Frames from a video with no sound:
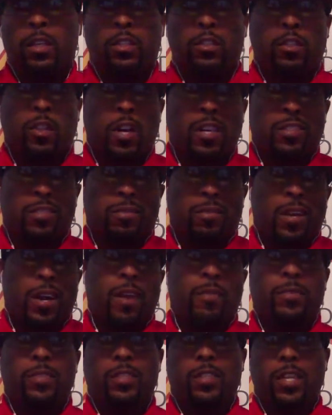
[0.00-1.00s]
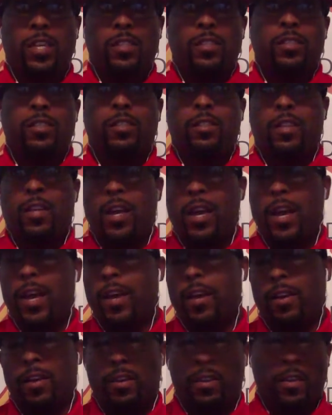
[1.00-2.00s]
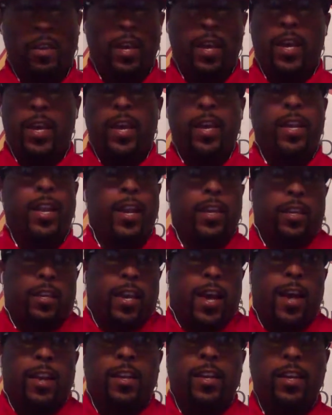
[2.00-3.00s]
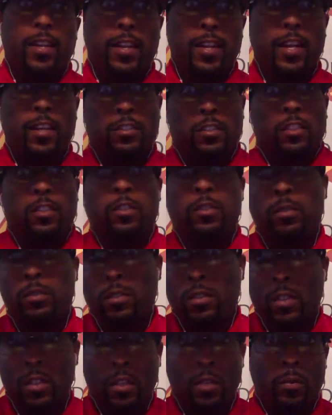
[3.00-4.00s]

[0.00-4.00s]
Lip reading: Start some conversation. Yeah, it ain't like you got nothing else to do.